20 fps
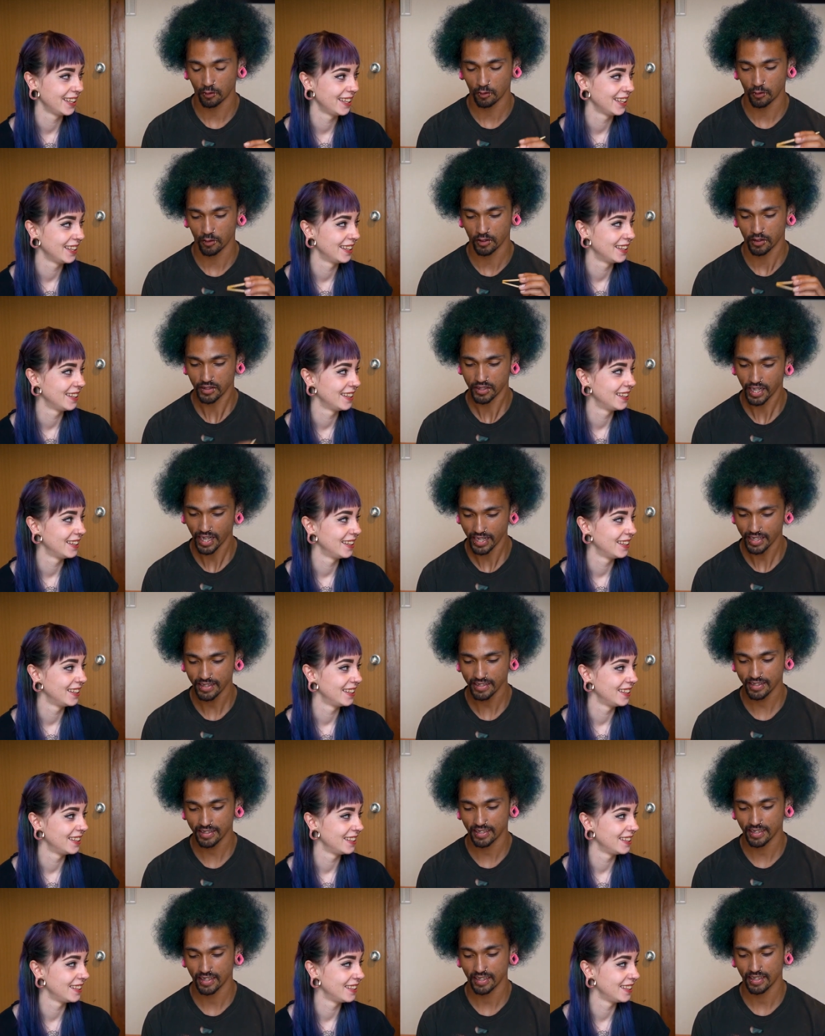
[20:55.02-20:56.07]
Speaker 1: for
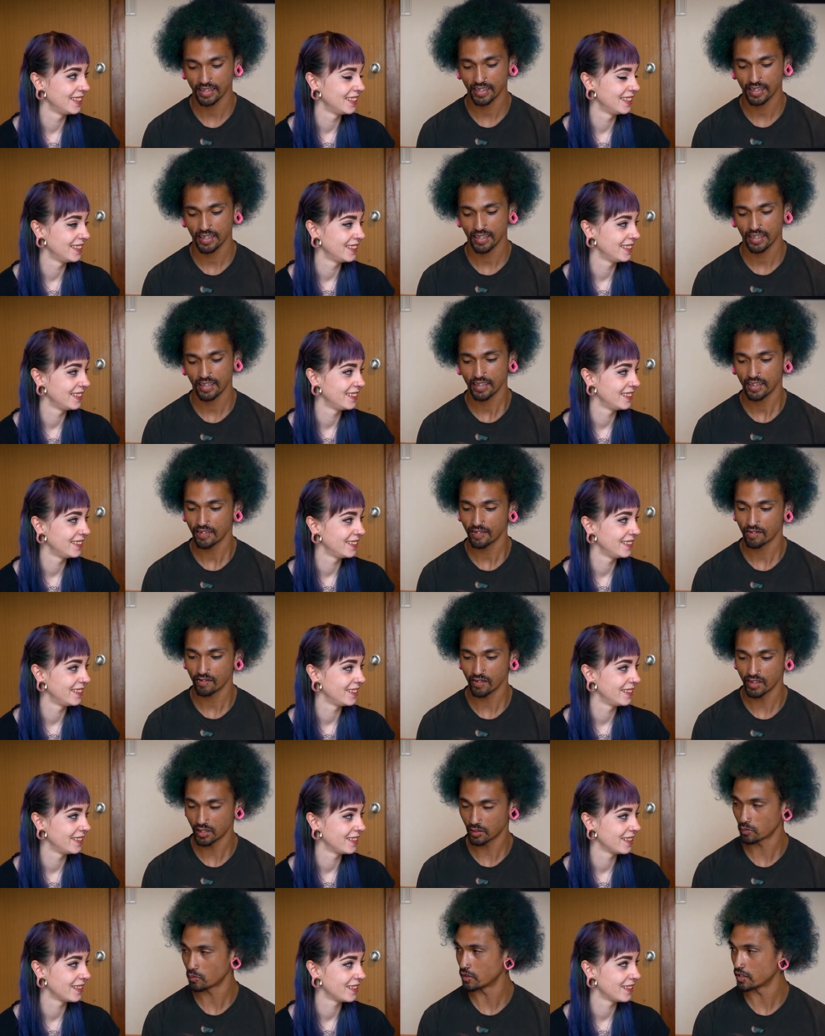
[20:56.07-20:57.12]
taste,
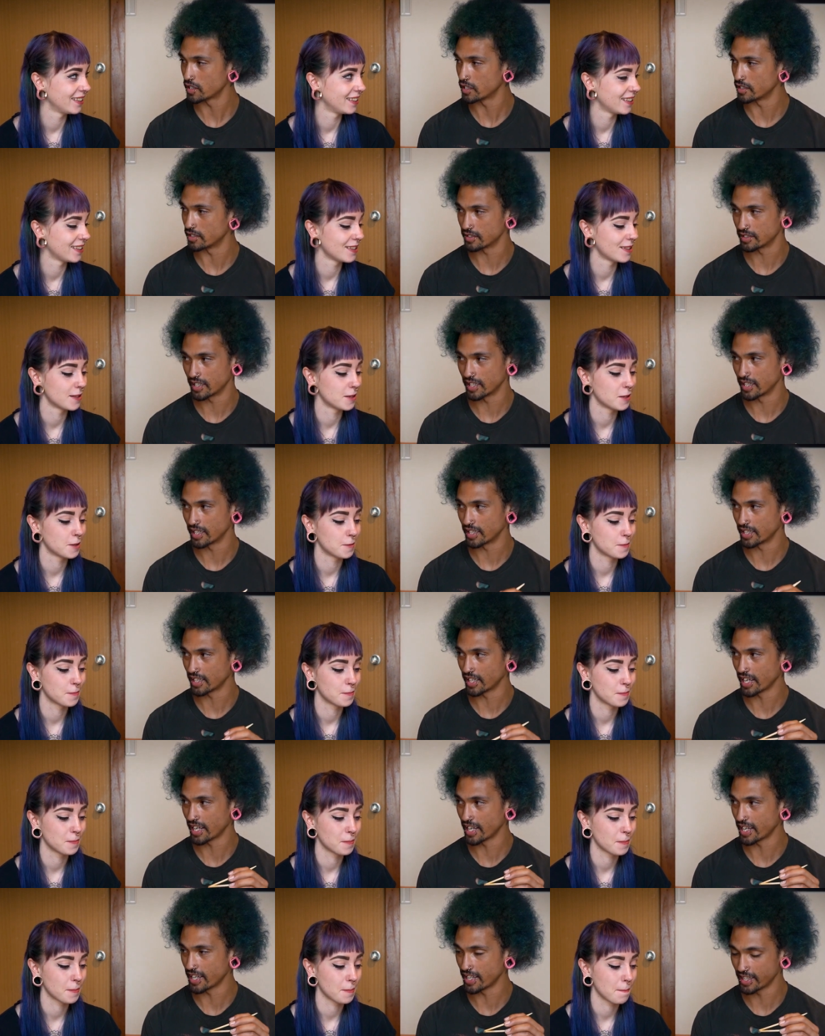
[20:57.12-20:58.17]
this one is
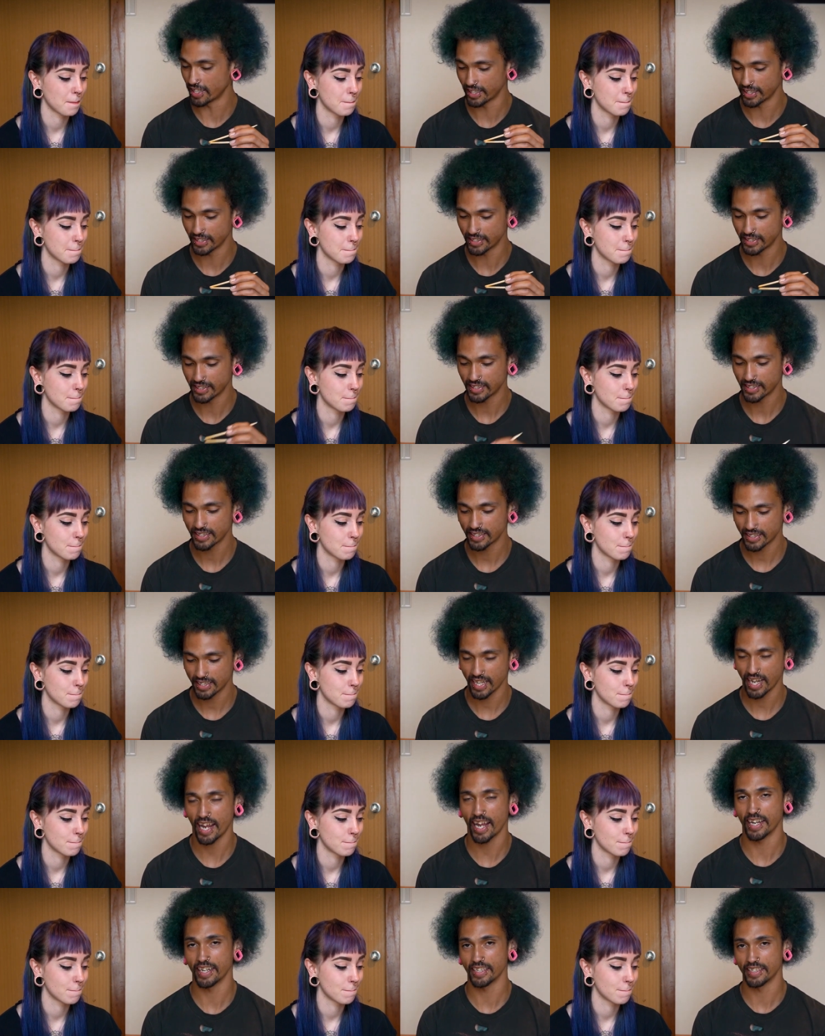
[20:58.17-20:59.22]
getting a
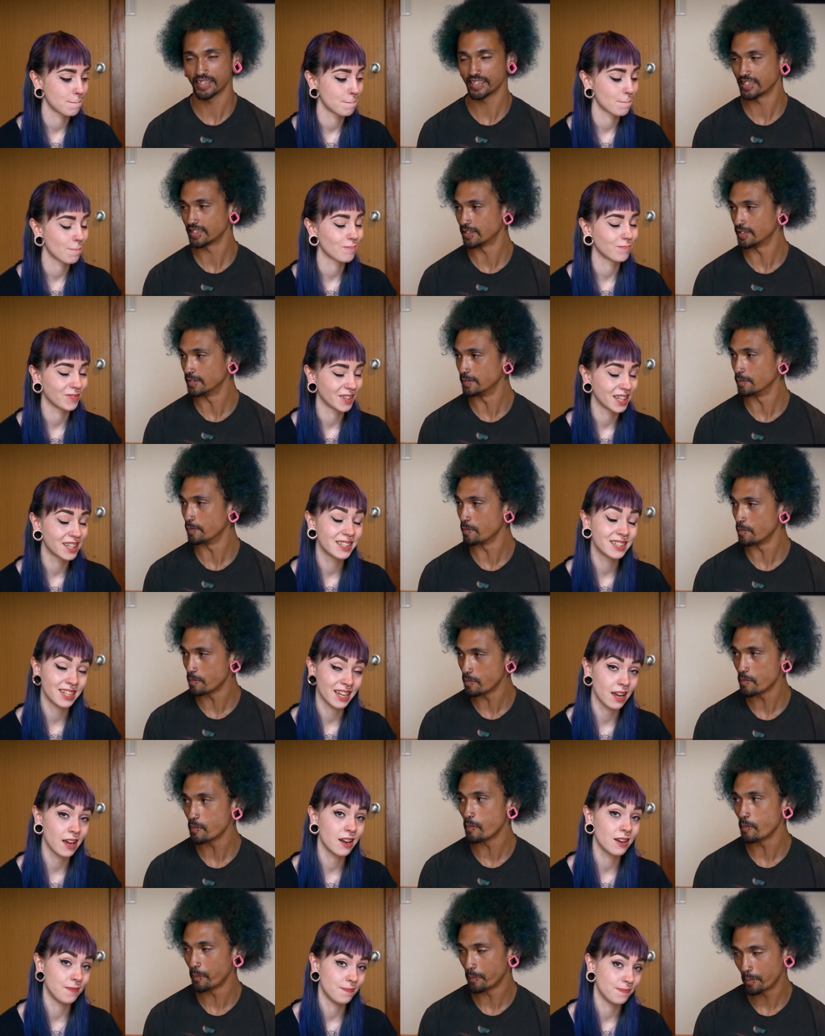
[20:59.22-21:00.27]
10.
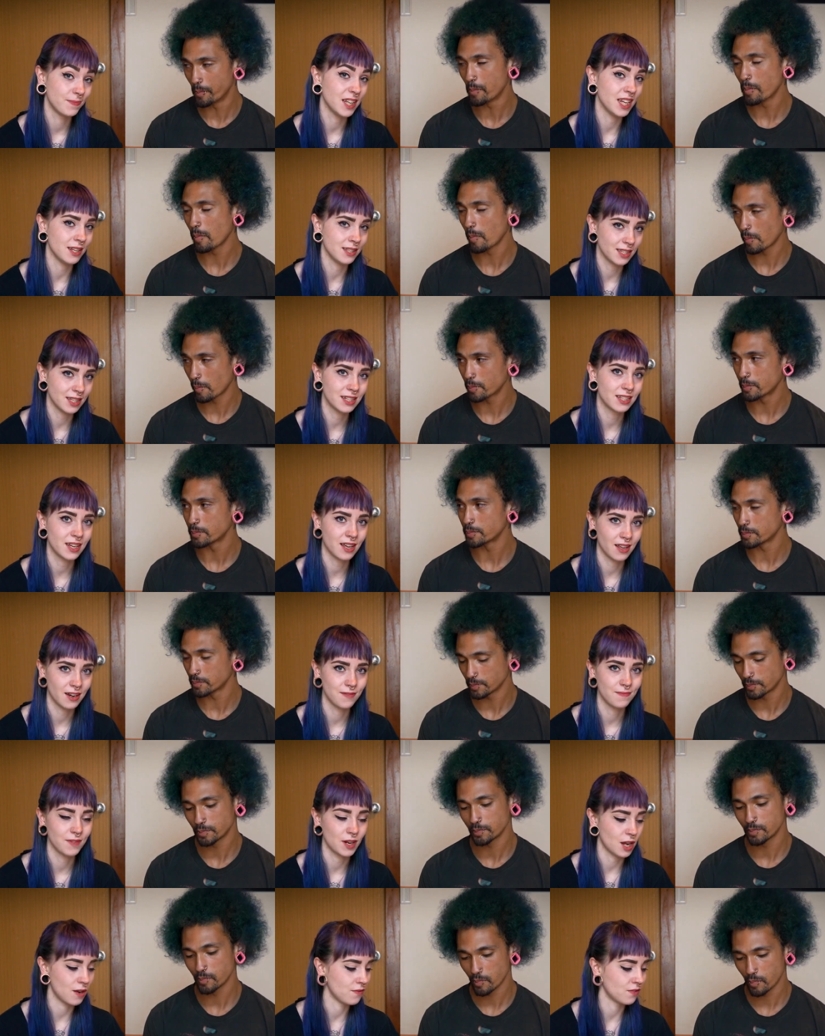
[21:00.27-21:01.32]
Speaker 2: 10, easy
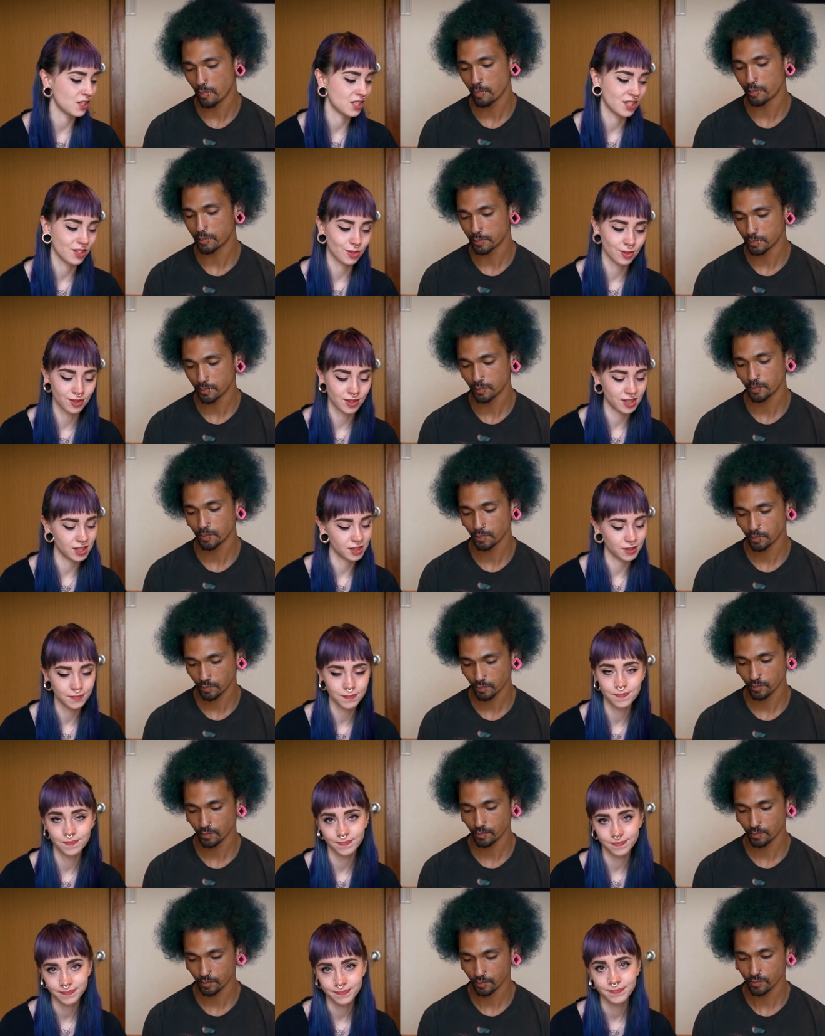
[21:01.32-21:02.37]
10, every single thing.
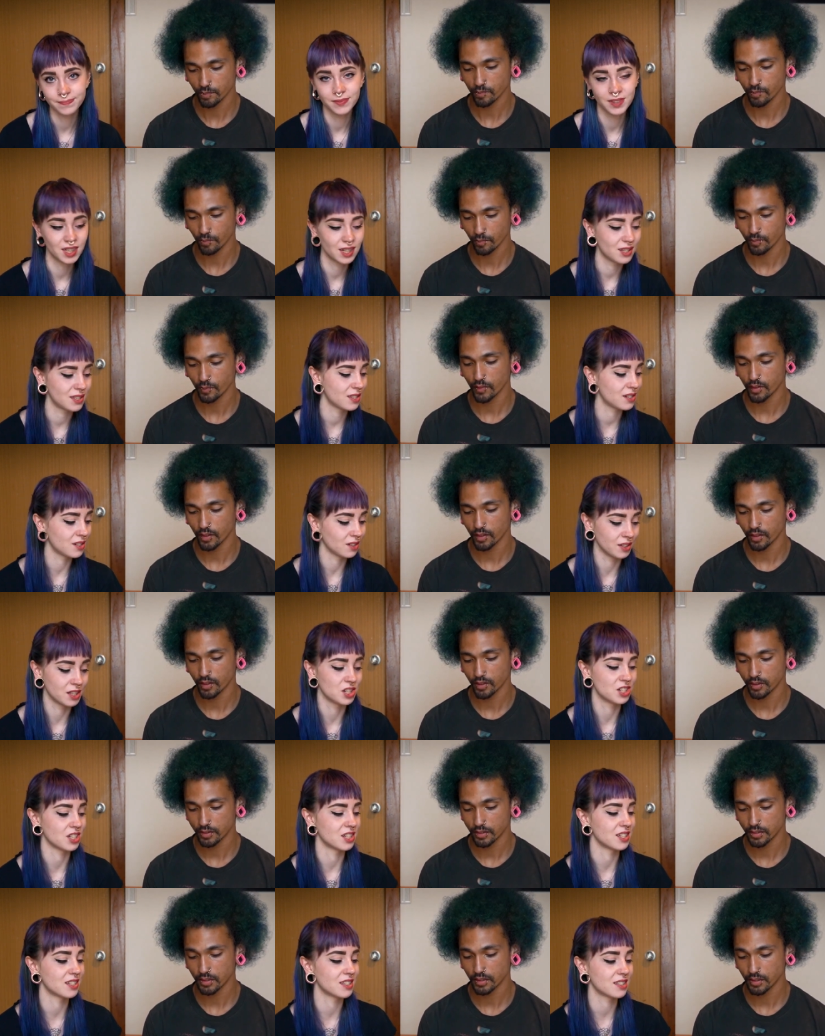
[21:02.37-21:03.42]
It's
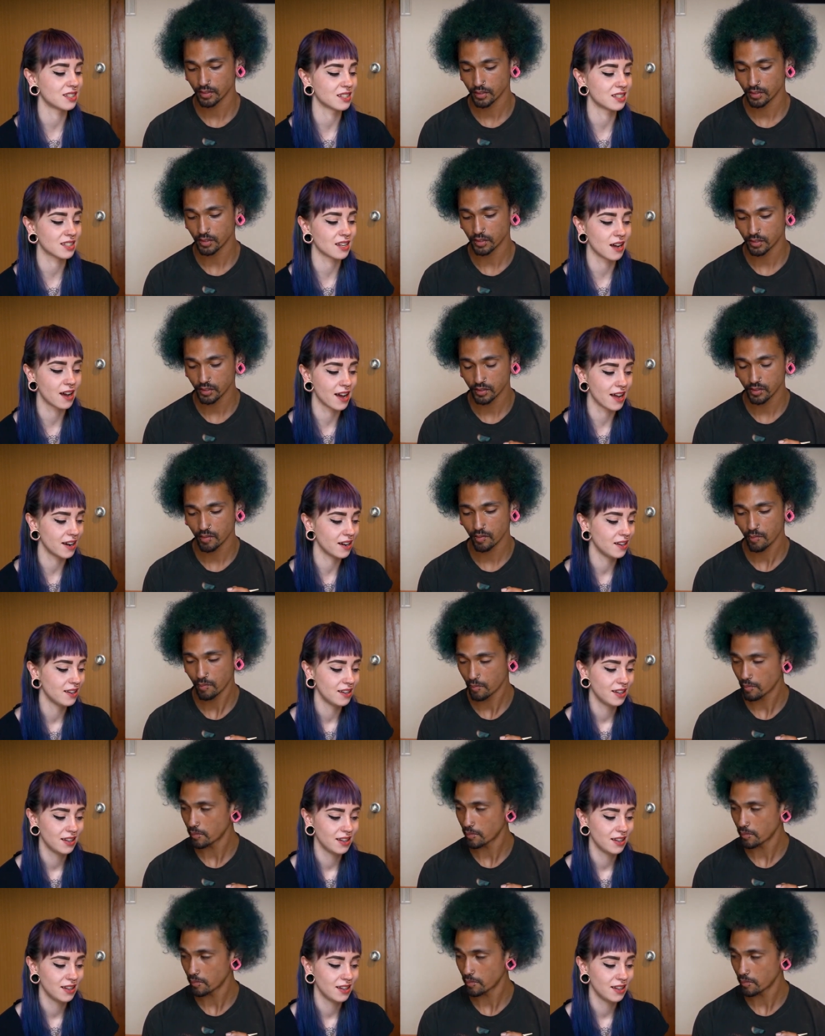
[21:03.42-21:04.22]
delicious. It's got